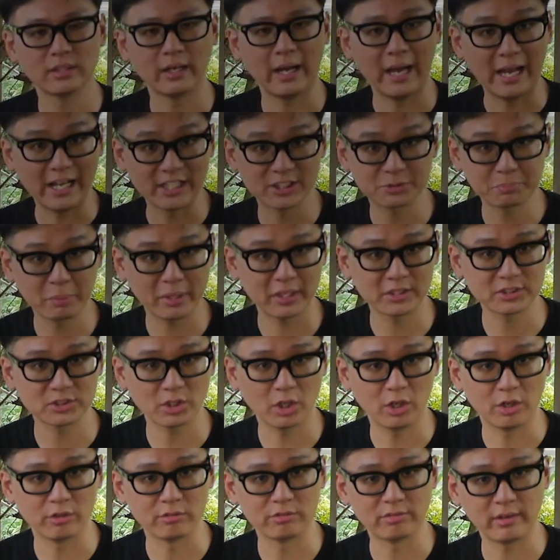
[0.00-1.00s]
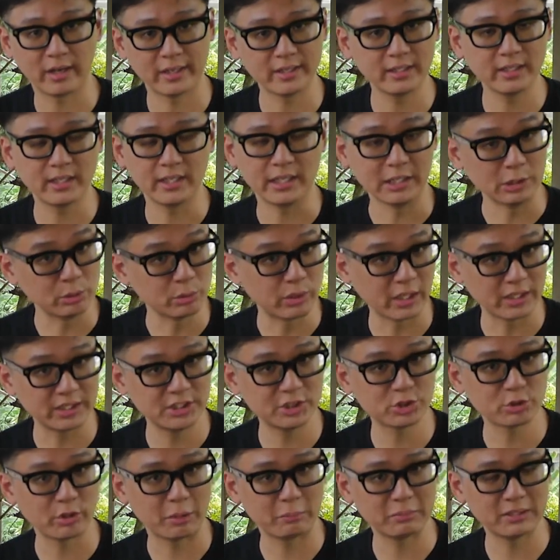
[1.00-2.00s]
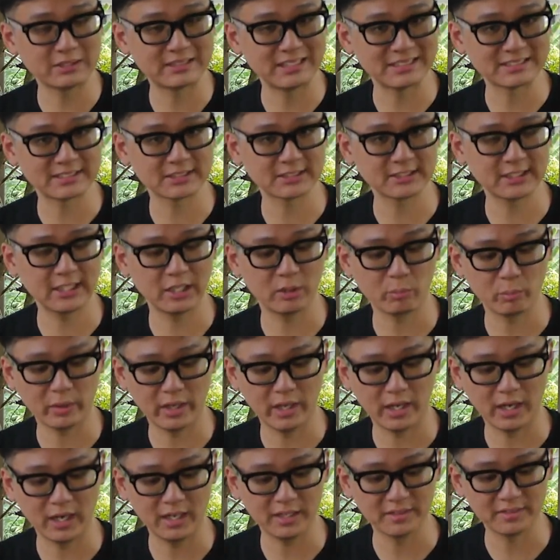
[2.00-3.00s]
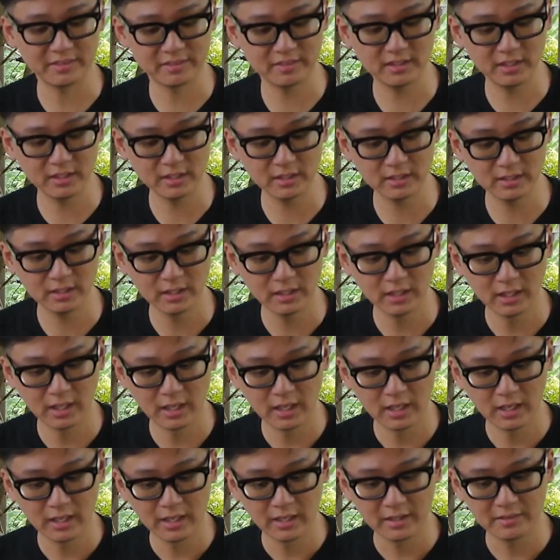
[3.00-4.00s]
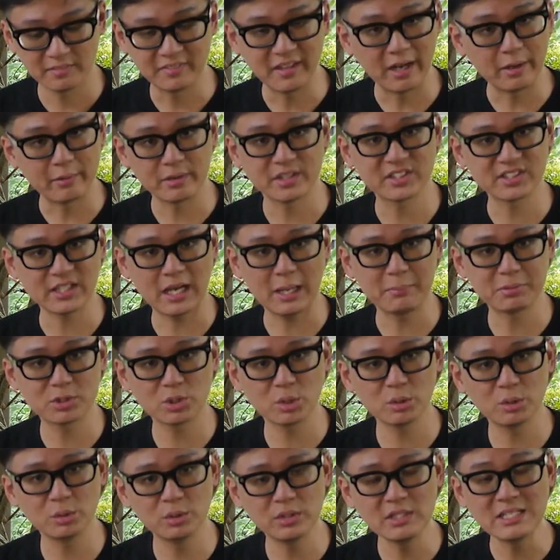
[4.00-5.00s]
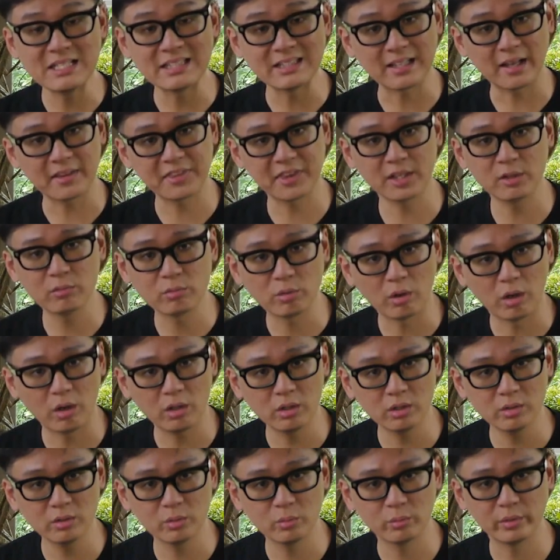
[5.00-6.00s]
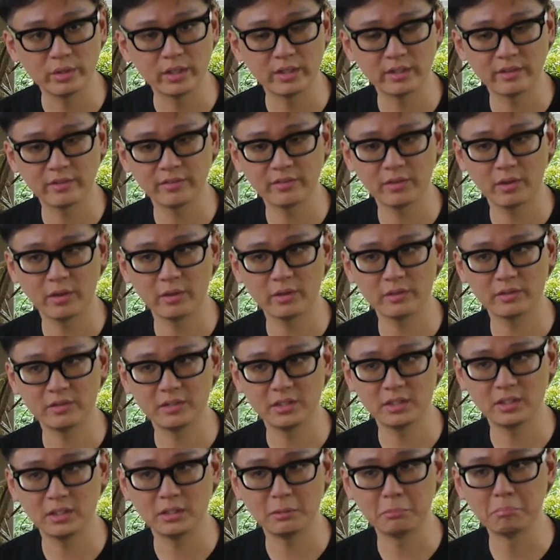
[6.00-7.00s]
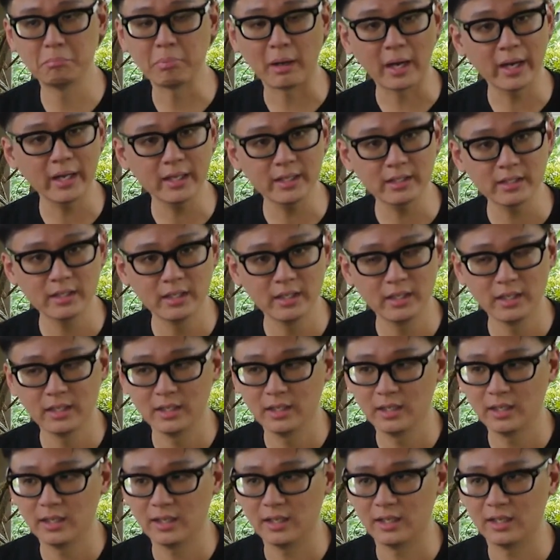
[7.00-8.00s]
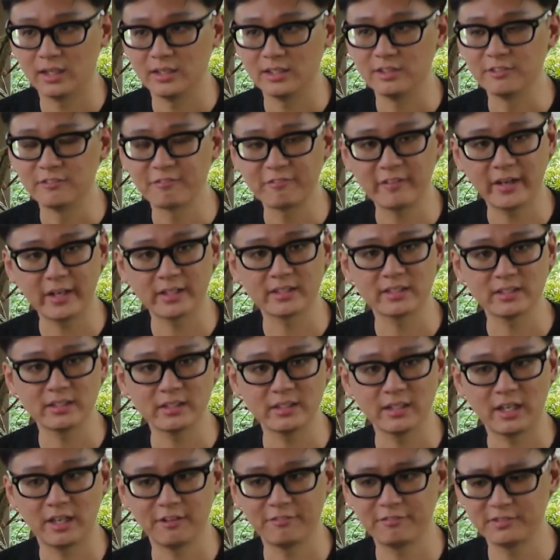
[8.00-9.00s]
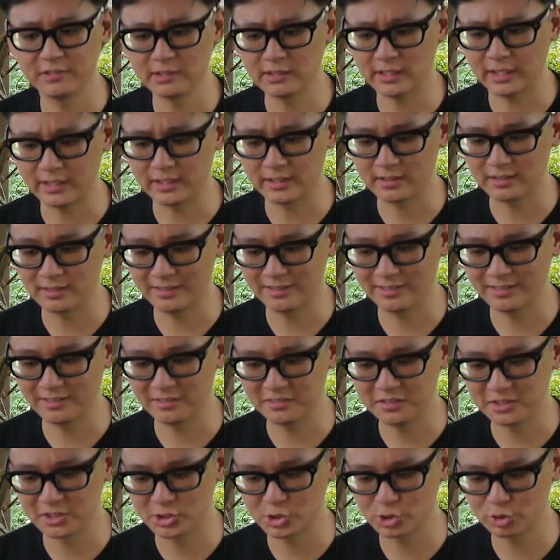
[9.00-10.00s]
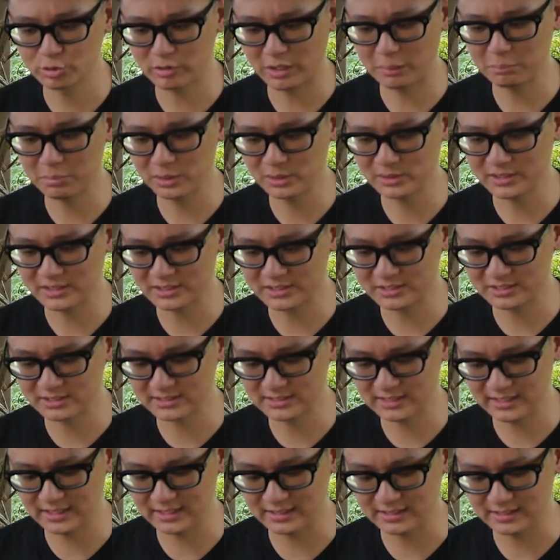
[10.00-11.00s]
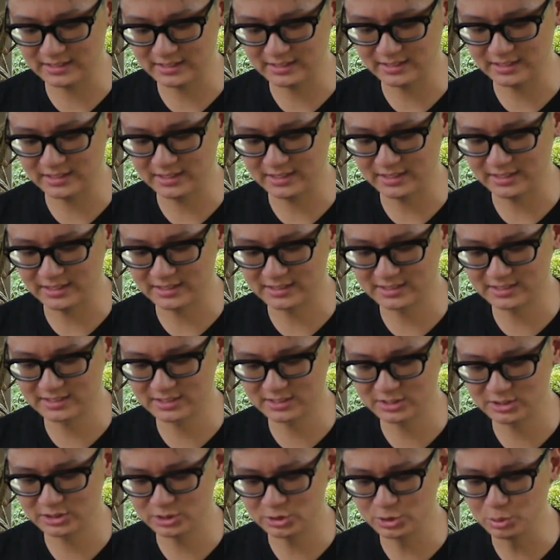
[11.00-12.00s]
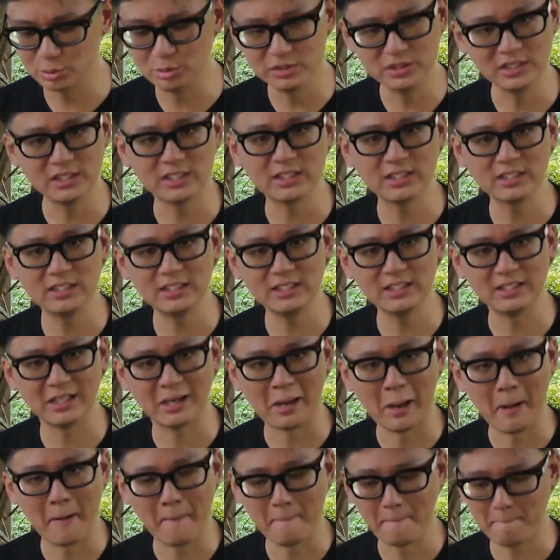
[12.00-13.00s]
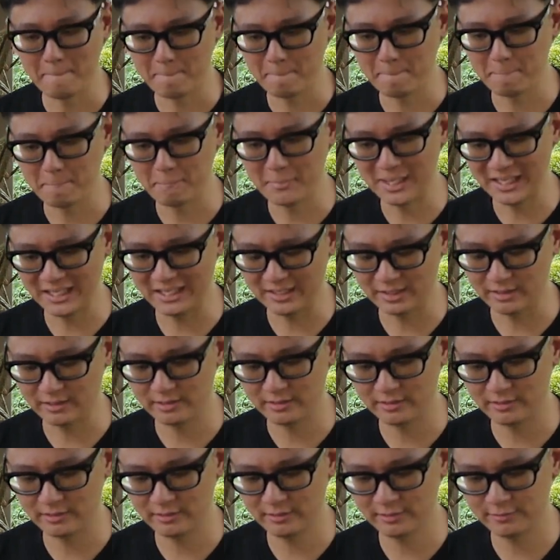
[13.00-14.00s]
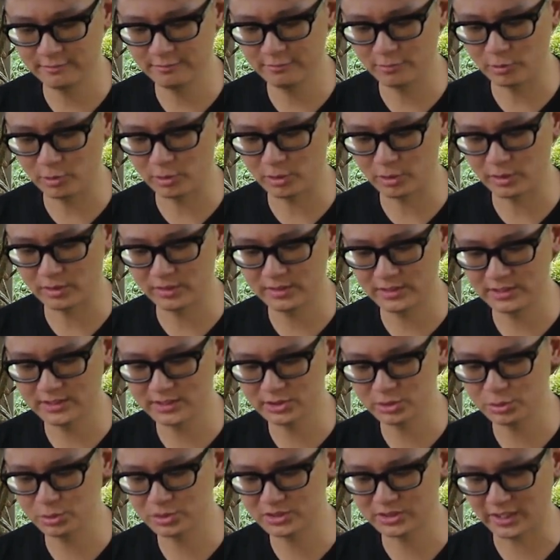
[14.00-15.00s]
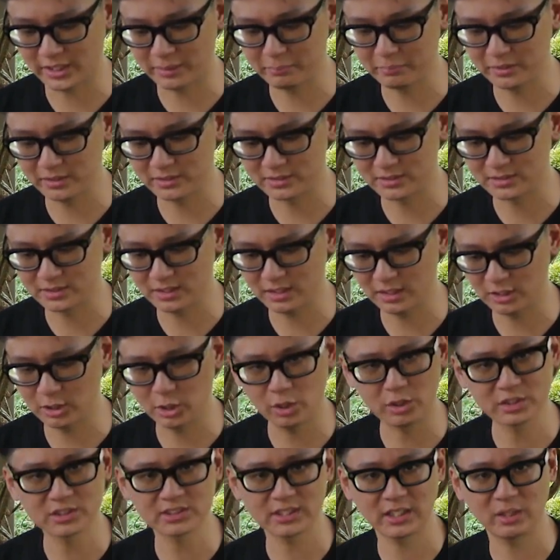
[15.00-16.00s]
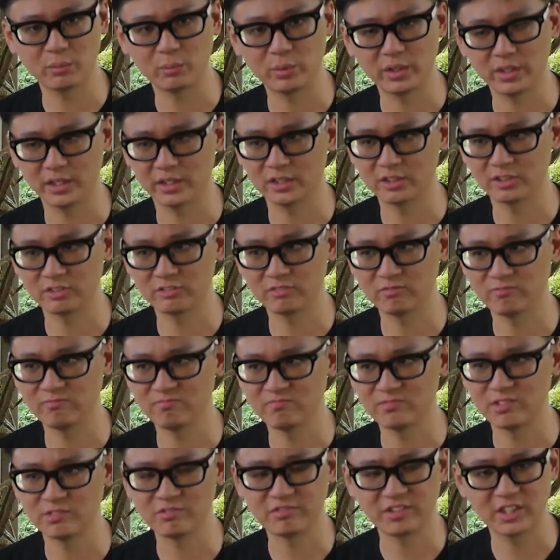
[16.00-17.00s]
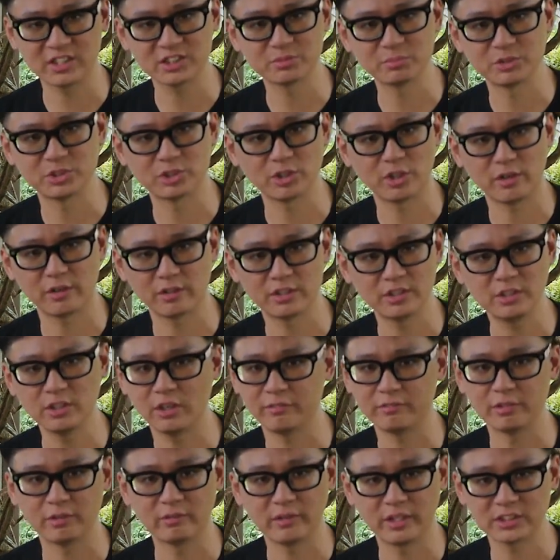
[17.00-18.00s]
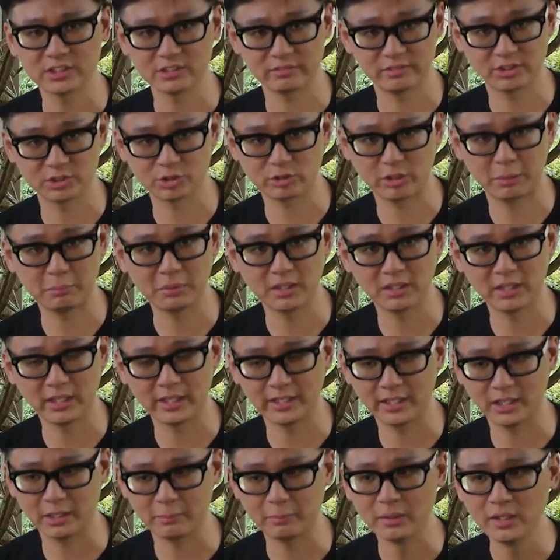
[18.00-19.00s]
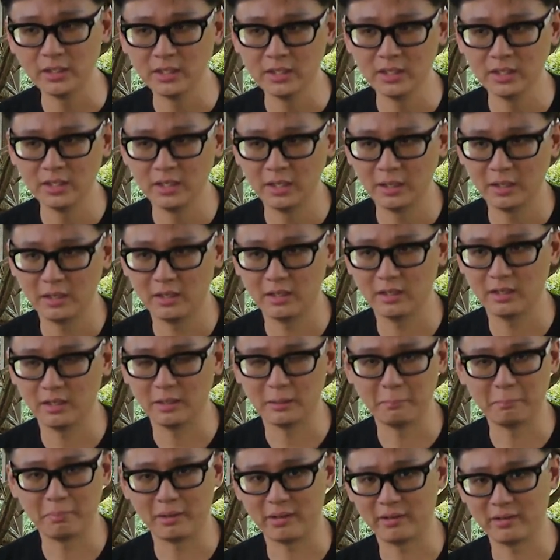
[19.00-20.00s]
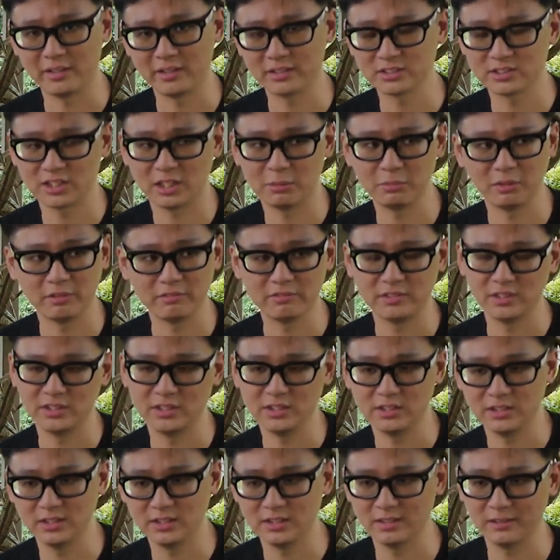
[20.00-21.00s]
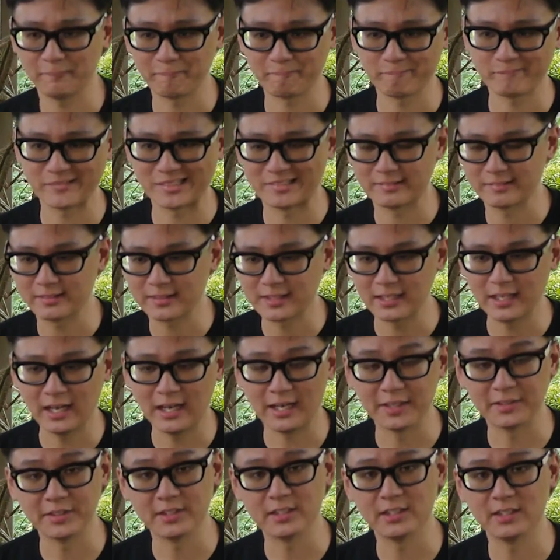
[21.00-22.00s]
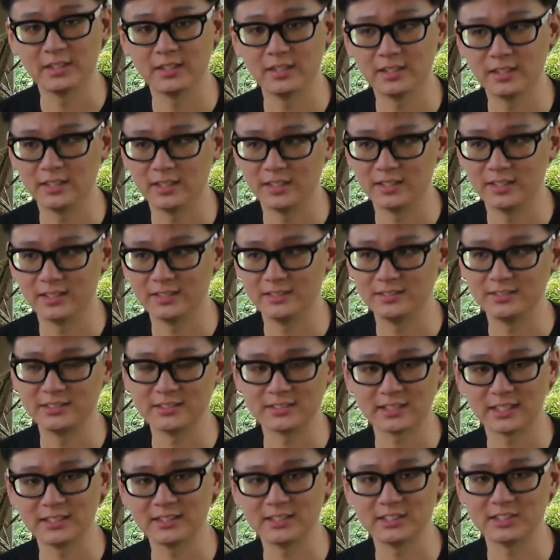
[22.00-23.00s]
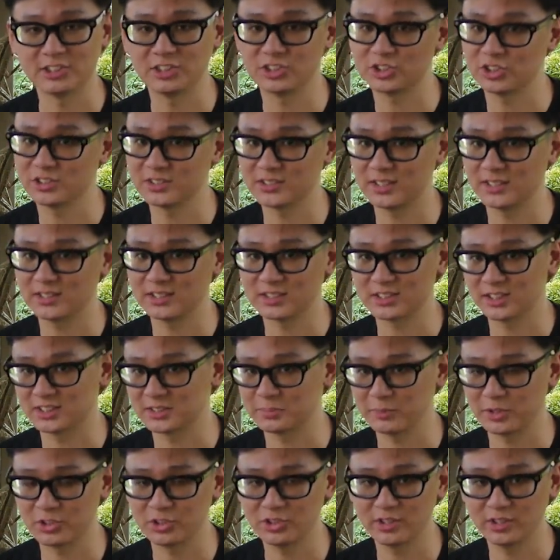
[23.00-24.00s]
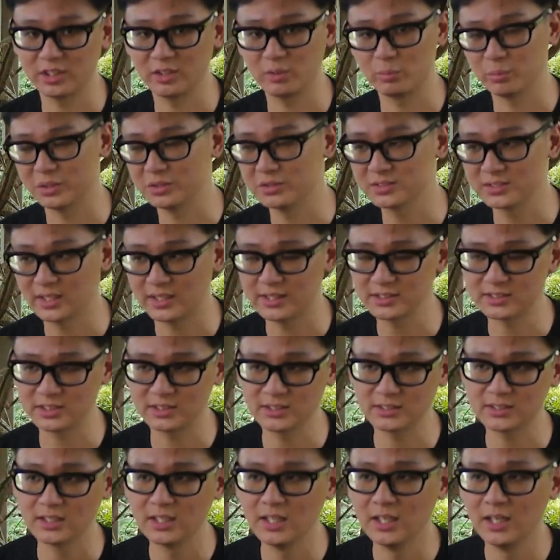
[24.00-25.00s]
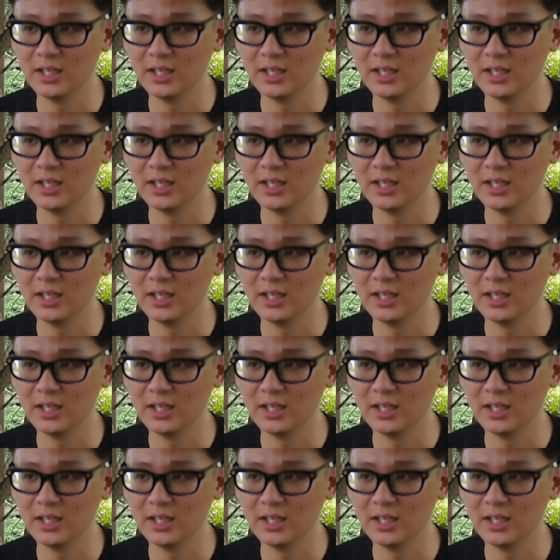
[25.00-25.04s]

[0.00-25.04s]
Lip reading: aspects of riding a Ducati Scrambler Desert Sled where I think there is absolutely nothing wrong with the bike. In fact, I feel like the Scrambler Desert Sled is uniquely made for these two segments, alongside with the vast majority of the rest of the Scrambler lineup, barring some of the other design decisions like the suspension and wheel sizes.